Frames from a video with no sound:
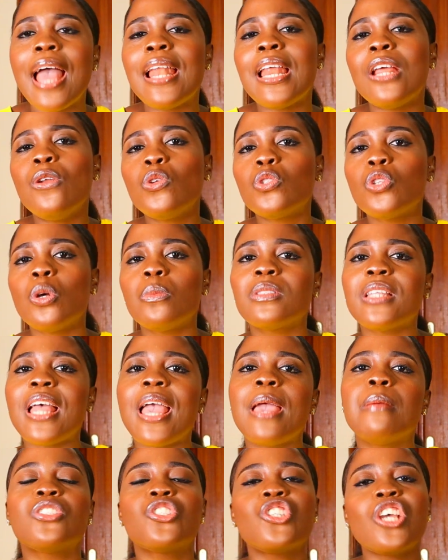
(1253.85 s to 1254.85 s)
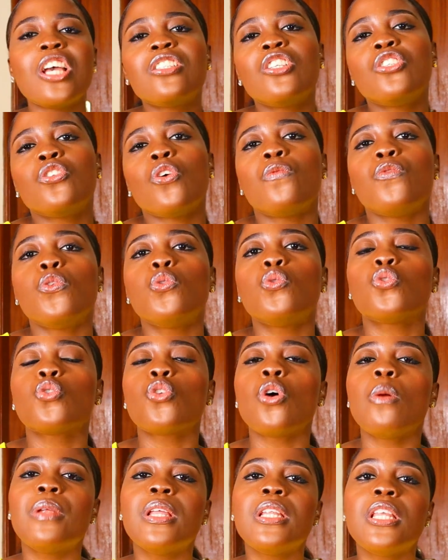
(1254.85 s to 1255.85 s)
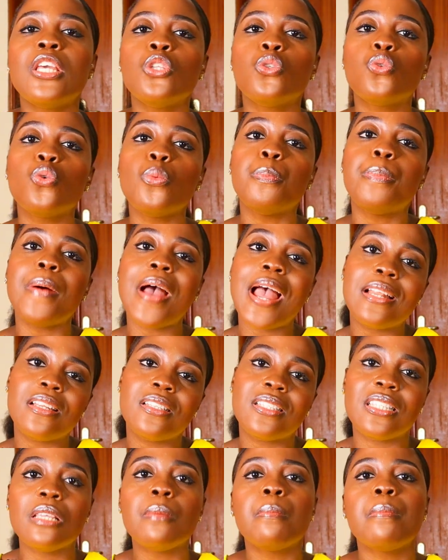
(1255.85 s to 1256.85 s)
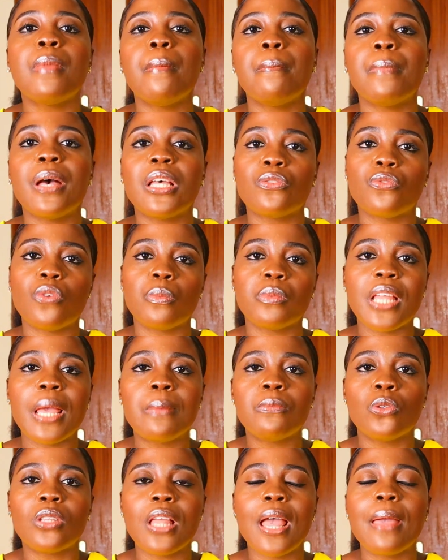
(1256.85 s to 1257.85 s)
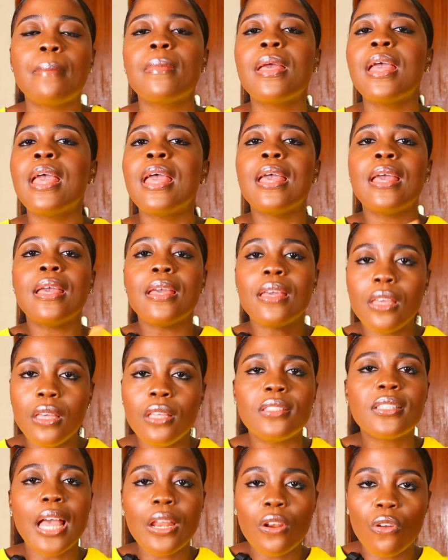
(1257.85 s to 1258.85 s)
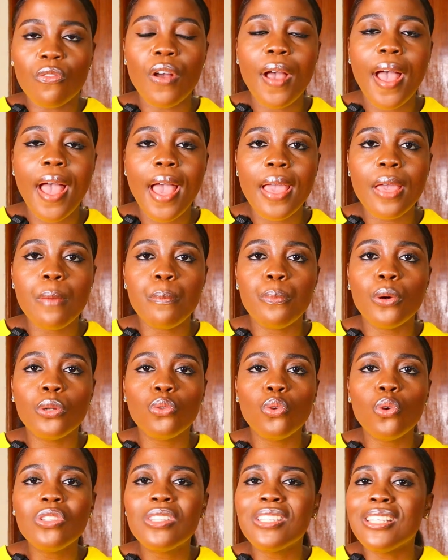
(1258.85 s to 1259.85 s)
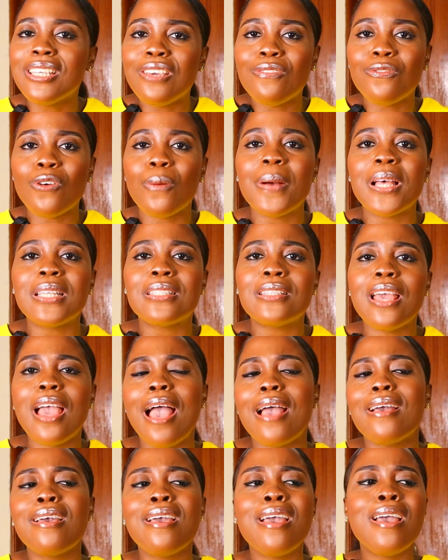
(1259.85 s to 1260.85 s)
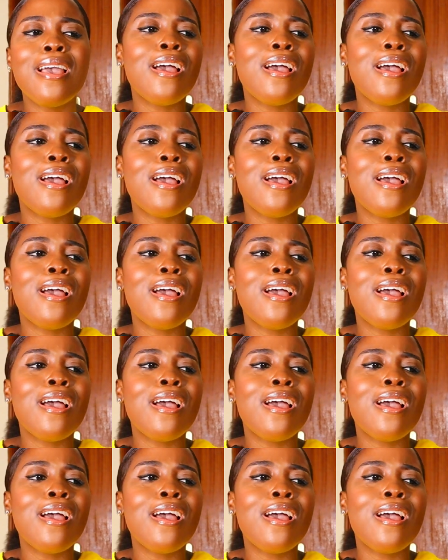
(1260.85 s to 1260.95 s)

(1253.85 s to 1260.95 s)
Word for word: And I know sometimes chances of you stumbling into bad team members from time to time is kind of high, but don't give up and say, ah,